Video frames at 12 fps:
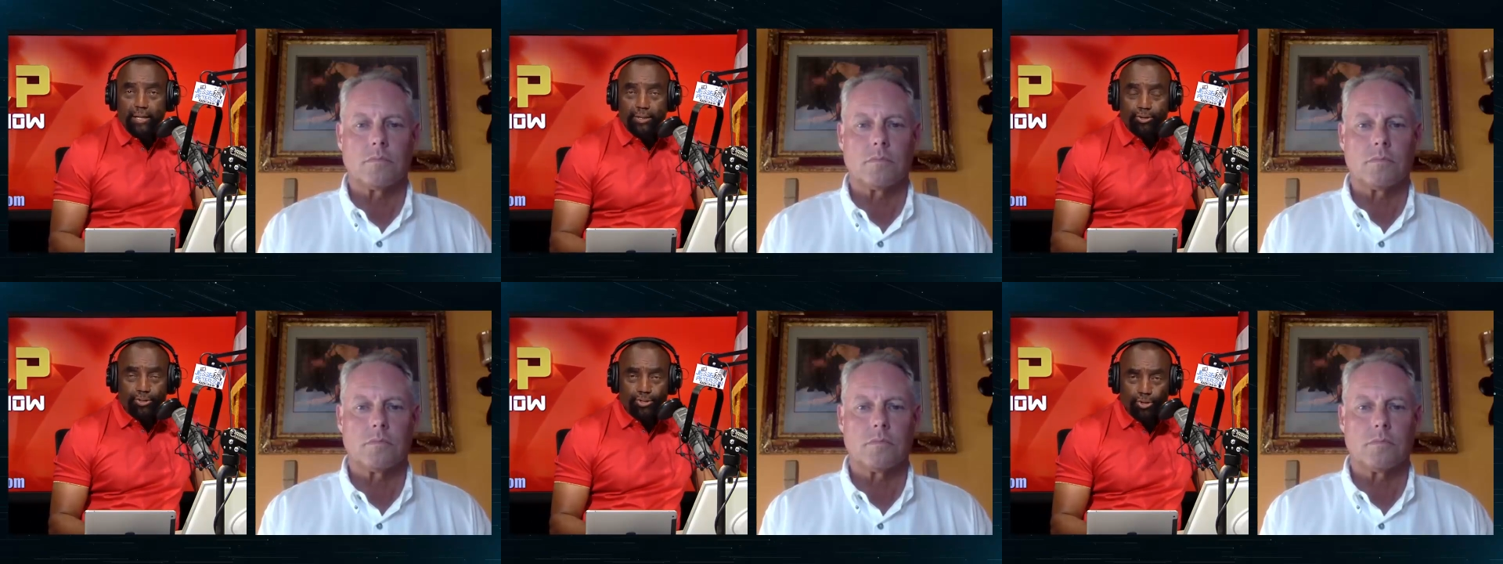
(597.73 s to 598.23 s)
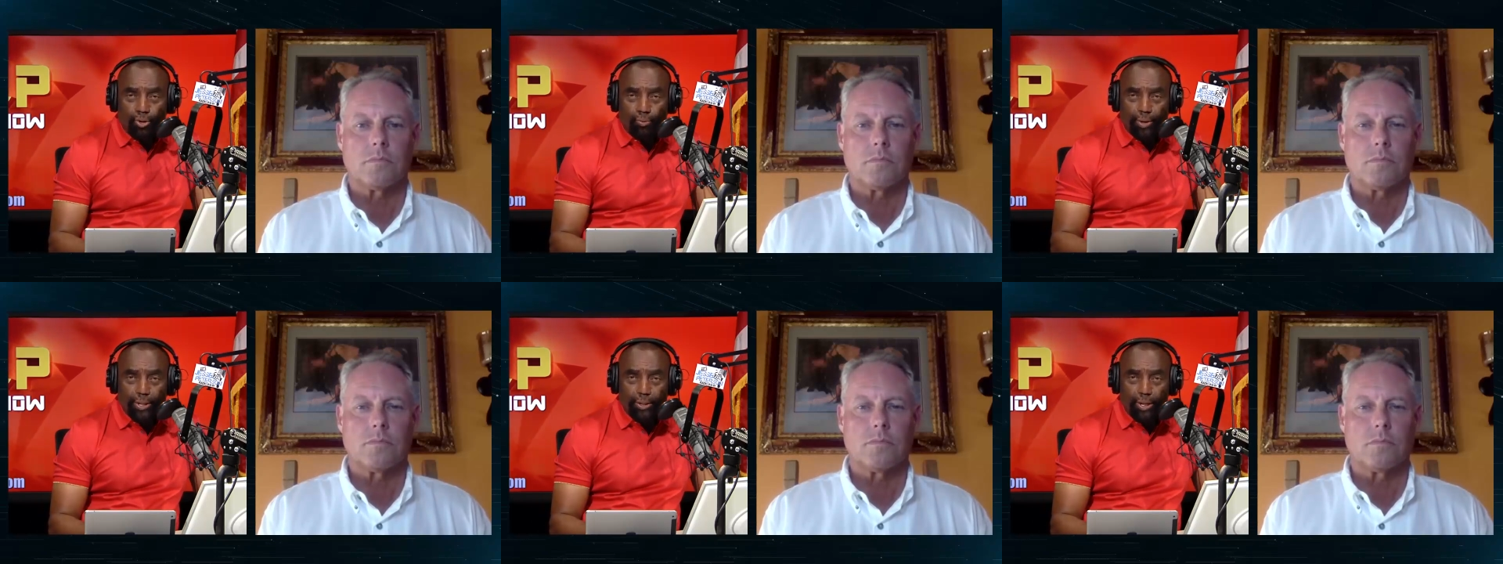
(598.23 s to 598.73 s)
Speaker 1: There's no
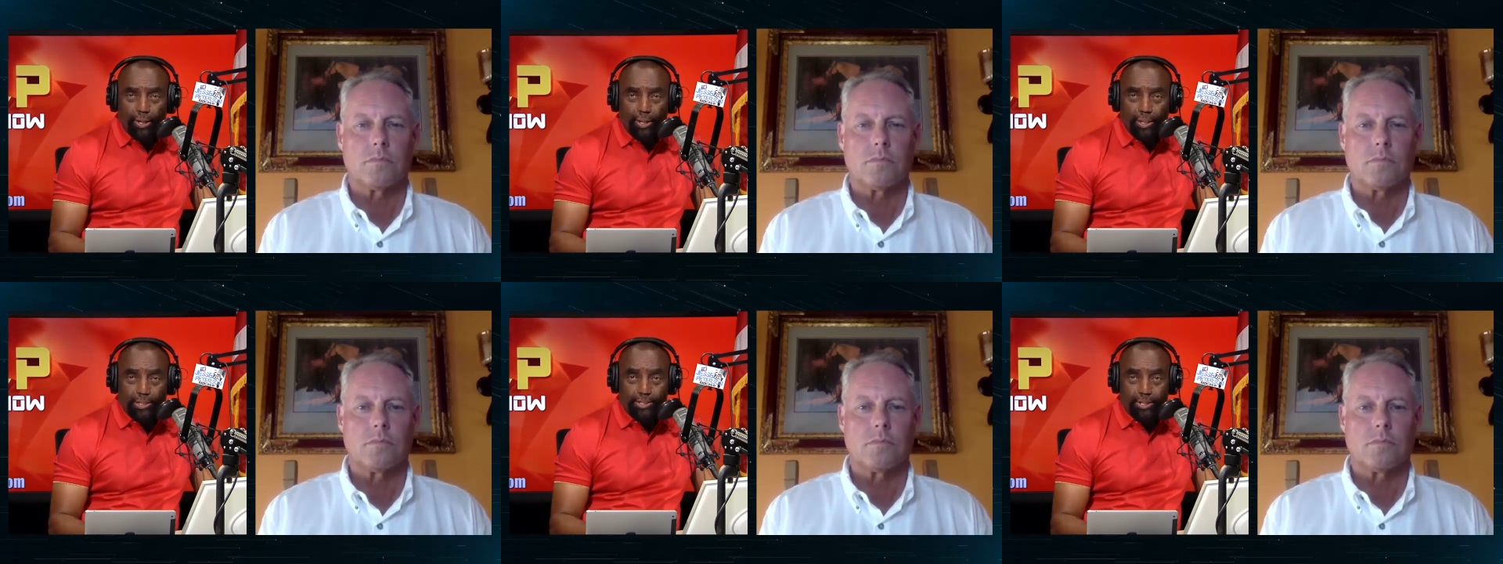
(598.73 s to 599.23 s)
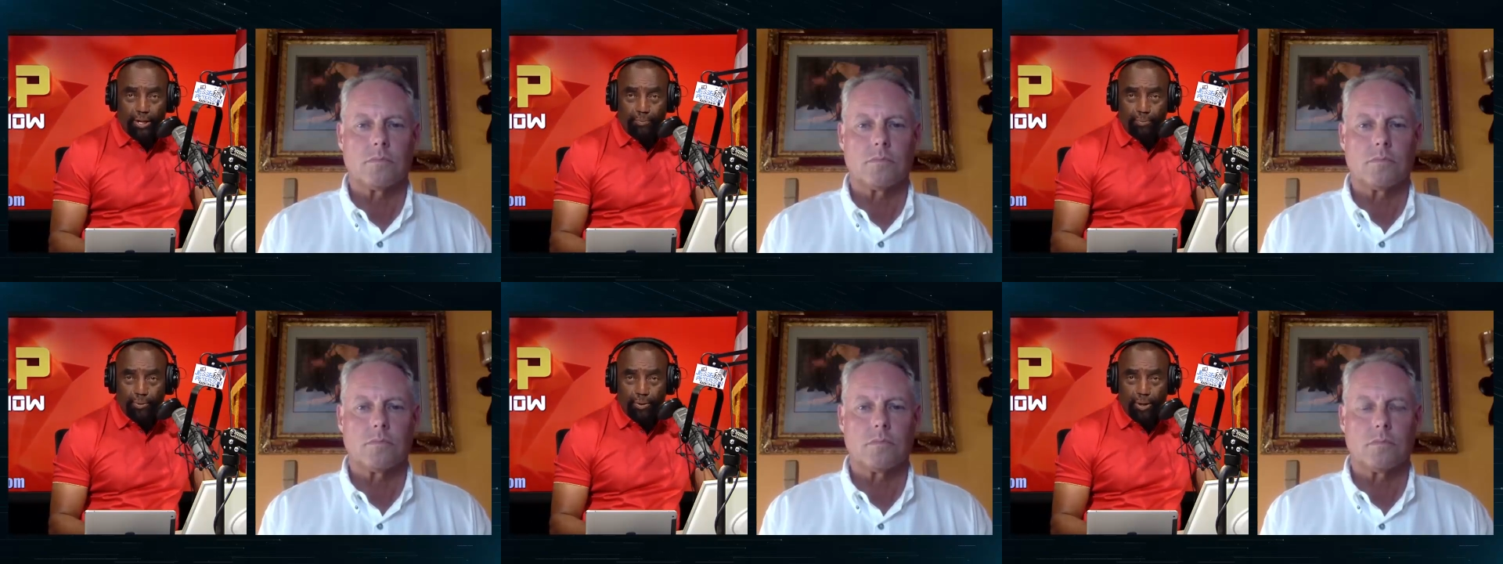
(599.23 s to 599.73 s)
way to,
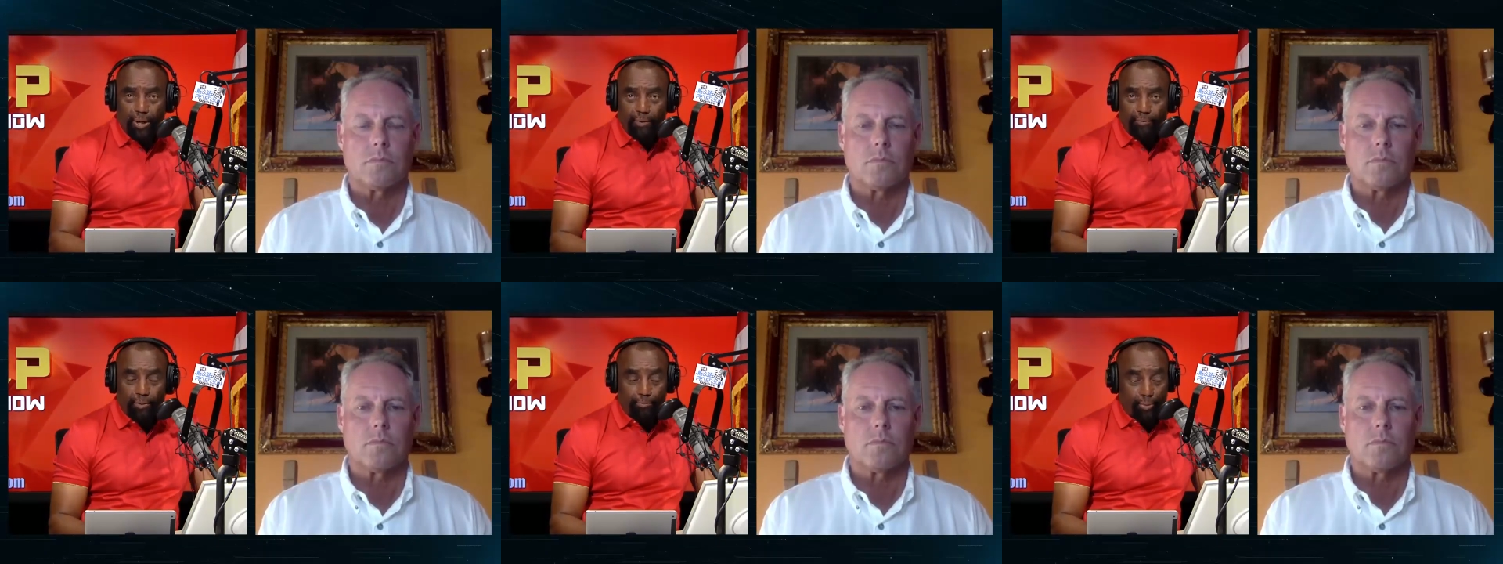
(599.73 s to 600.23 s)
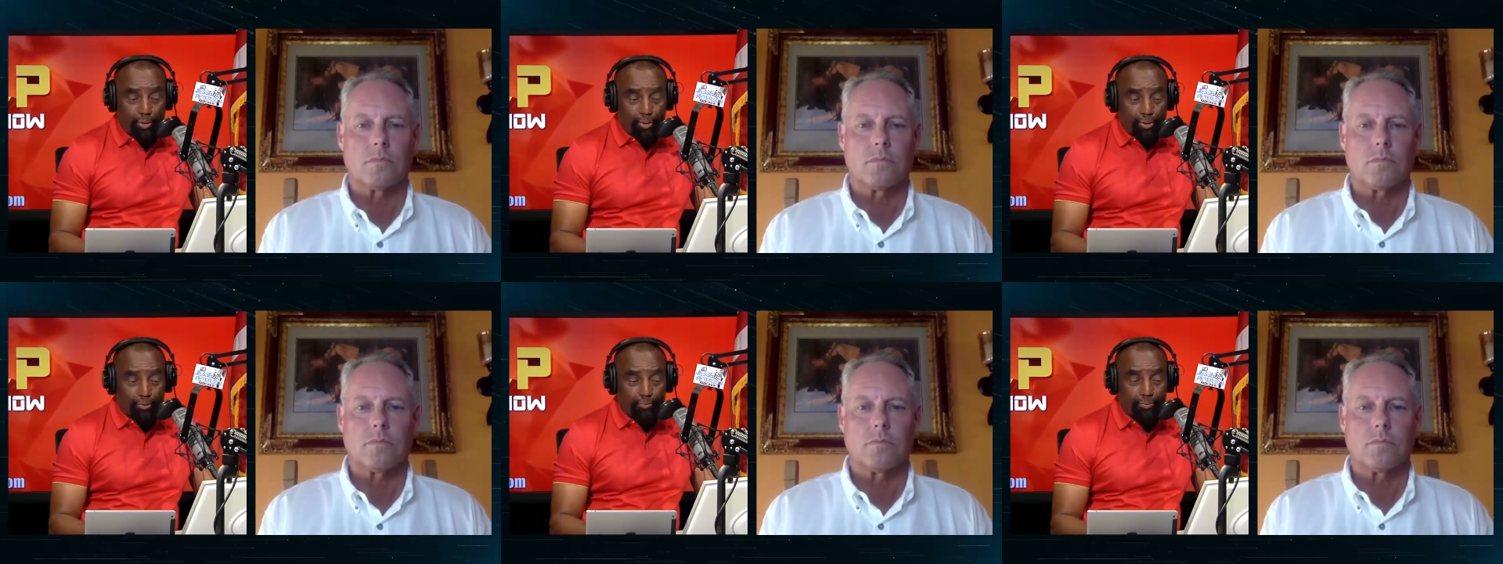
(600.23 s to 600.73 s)
except of a
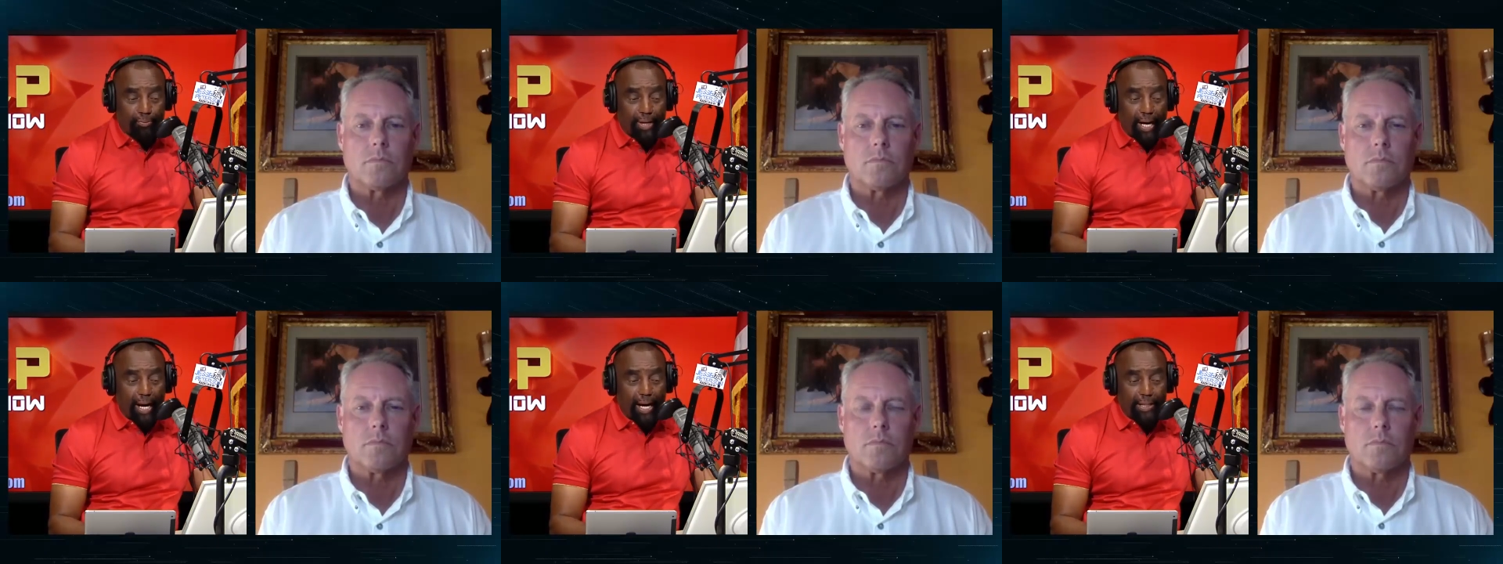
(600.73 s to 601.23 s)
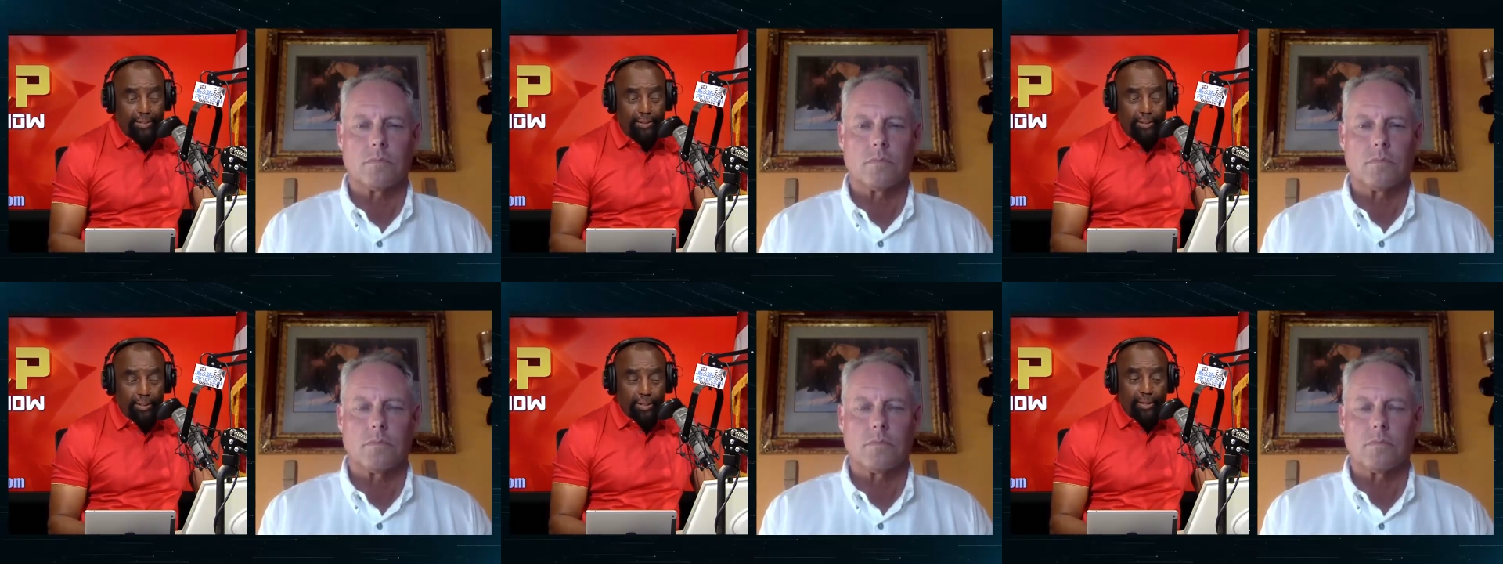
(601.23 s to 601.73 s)
miracle from God.
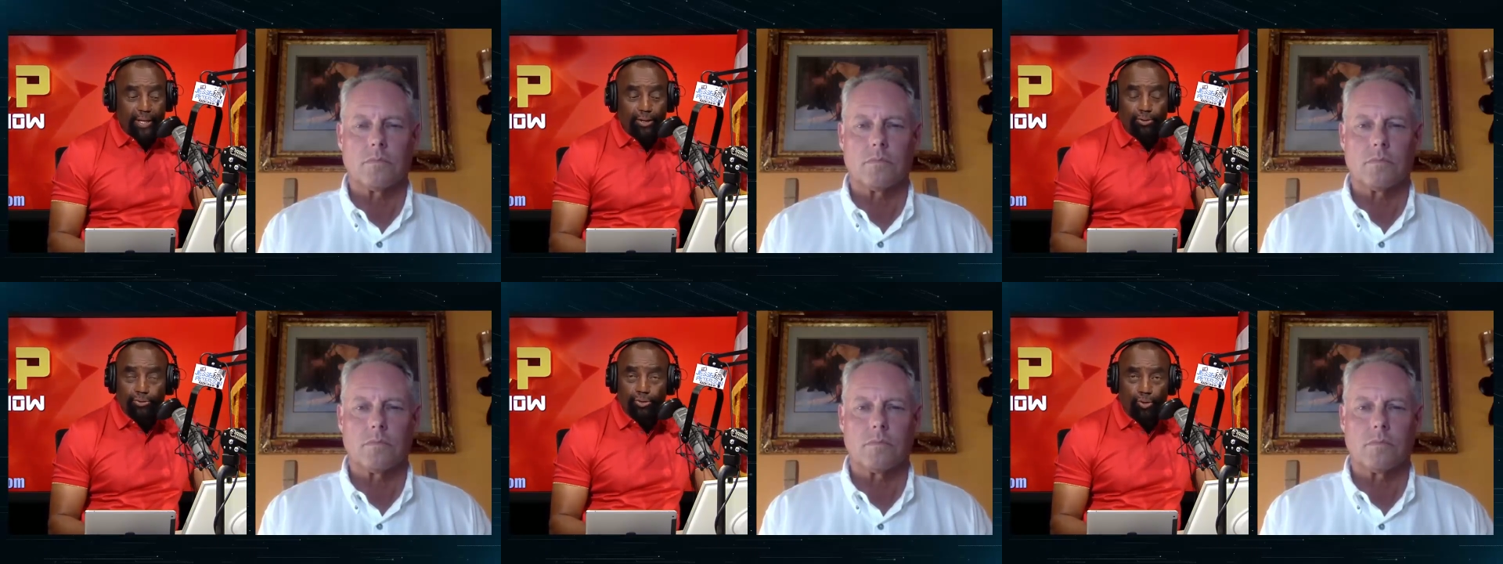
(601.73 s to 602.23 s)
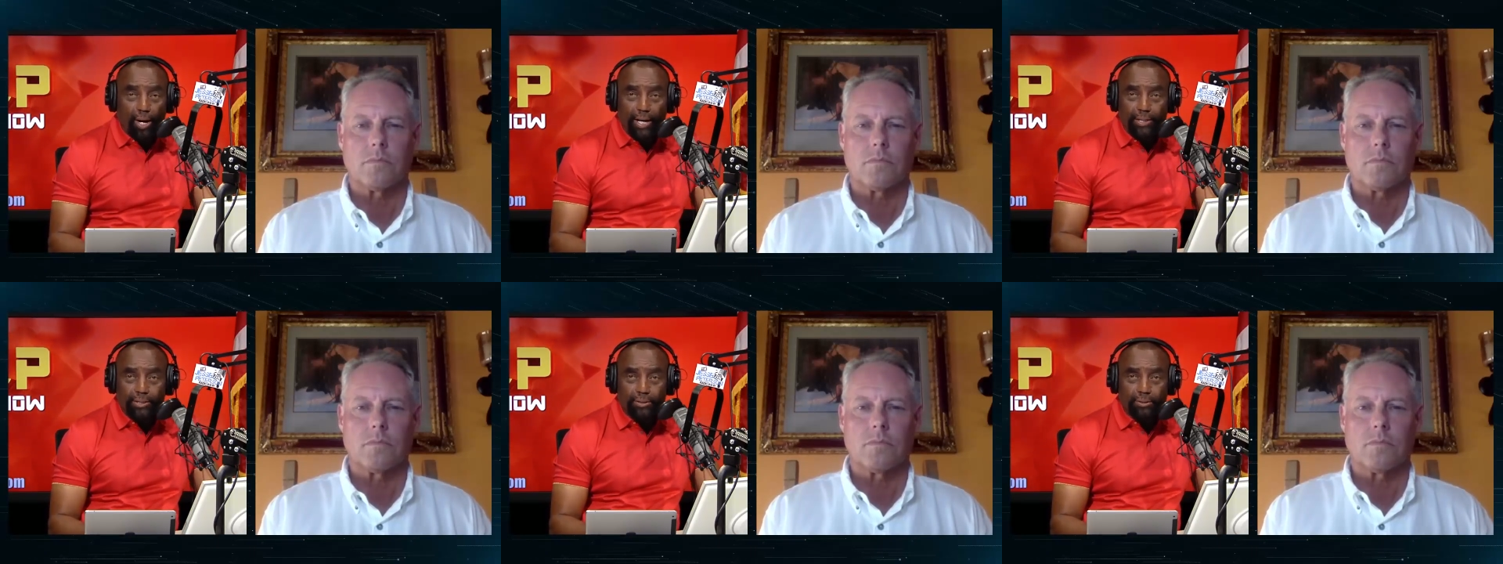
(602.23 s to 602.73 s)
They don't know
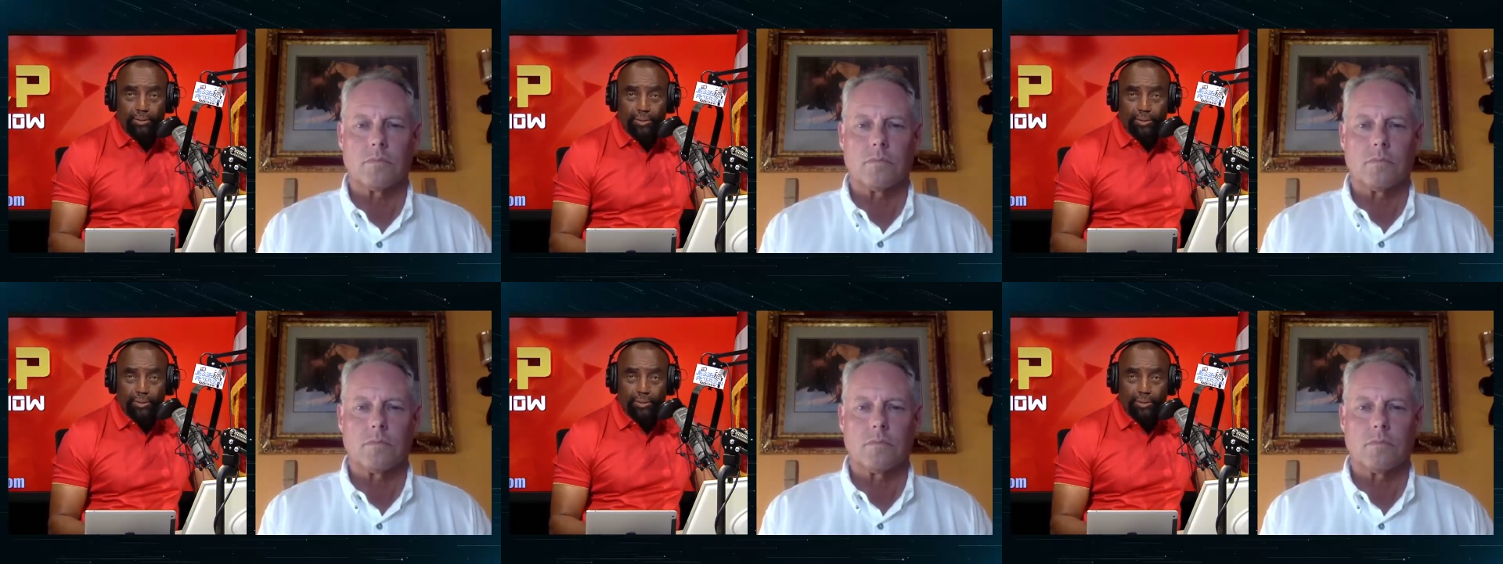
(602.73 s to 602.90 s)
how to,